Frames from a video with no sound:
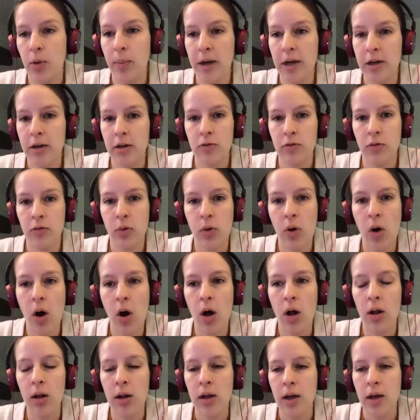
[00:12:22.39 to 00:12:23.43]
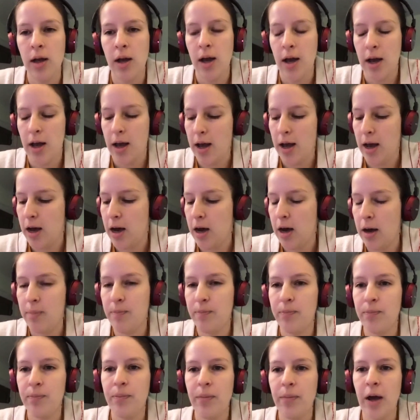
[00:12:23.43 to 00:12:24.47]
Medicare for All,
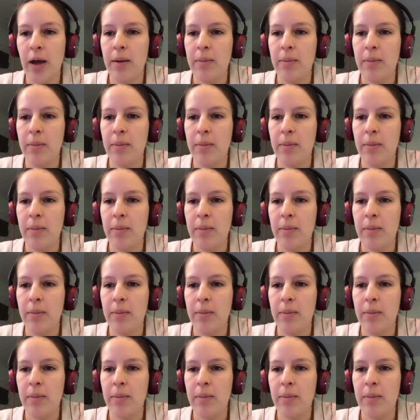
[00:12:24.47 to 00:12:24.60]
and